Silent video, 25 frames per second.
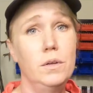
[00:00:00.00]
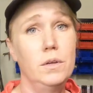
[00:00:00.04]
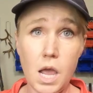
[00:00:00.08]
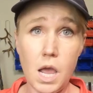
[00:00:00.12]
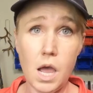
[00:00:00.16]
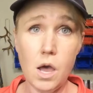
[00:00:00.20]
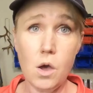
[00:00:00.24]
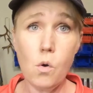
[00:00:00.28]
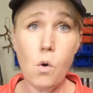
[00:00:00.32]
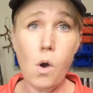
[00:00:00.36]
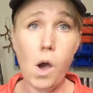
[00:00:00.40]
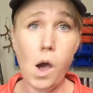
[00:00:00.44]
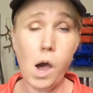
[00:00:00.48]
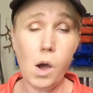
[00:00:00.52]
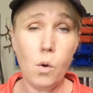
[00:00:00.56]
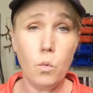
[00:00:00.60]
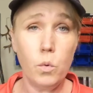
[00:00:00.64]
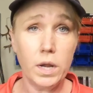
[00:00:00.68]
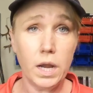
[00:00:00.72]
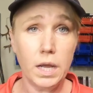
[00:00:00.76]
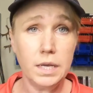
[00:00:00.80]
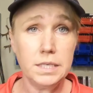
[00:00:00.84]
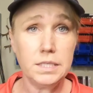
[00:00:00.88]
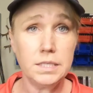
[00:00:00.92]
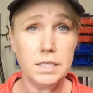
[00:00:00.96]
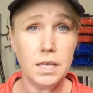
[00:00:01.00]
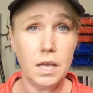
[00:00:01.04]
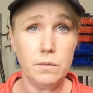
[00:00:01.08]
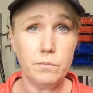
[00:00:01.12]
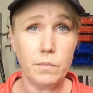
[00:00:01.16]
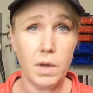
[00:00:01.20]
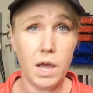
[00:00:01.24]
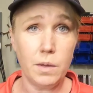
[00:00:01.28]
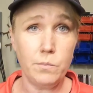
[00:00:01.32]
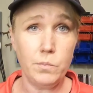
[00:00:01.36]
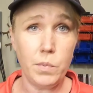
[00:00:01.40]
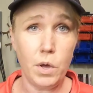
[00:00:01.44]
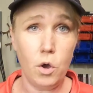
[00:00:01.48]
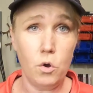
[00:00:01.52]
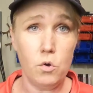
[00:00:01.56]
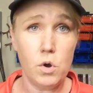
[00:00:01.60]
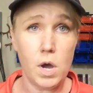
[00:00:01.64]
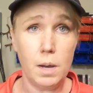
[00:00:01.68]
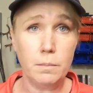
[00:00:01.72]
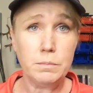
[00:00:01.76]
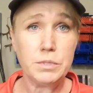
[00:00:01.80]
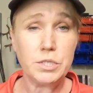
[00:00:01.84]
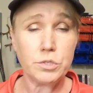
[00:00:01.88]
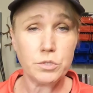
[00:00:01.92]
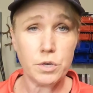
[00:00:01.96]
Now, when I set my bow
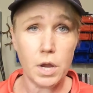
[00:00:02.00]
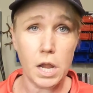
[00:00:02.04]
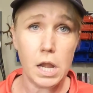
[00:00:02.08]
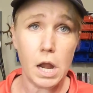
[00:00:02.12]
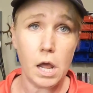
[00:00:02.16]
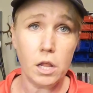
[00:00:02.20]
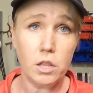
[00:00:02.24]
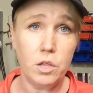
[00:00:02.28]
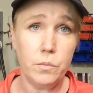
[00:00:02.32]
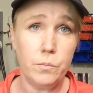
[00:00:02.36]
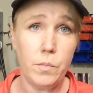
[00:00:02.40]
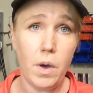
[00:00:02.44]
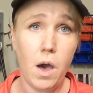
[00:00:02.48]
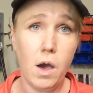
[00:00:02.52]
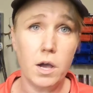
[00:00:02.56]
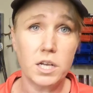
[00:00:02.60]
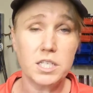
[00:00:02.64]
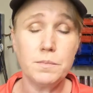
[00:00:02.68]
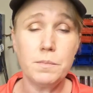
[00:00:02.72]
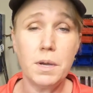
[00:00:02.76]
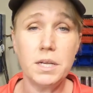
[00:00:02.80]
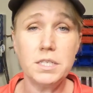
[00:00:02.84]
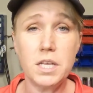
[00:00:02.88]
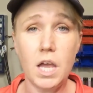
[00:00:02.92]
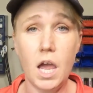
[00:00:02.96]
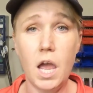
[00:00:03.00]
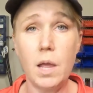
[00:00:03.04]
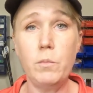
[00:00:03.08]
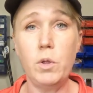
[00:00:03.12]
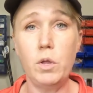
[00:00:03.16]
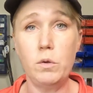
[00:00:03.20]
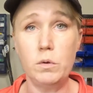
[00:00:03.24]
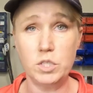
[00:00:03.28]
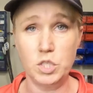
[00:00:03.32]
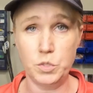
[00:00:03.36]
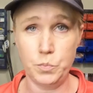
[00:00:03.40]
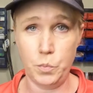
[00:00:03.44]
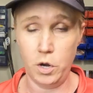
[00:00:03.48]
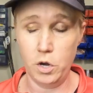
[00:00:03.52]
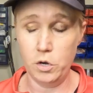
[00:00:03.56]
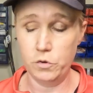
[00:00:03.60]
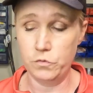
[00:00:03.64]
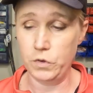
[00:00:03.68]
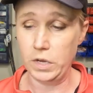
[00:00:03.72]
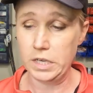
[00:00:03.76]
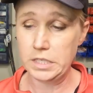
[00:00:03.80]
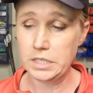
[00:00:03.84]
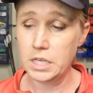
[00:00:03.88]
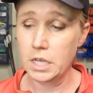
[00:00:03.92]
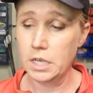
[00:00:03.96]
up straight out of the box, my timing was
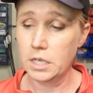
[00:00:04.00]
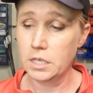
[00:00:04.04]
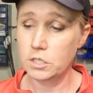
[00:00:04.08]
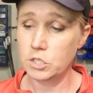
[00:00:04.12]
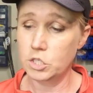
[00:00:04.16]
perfect.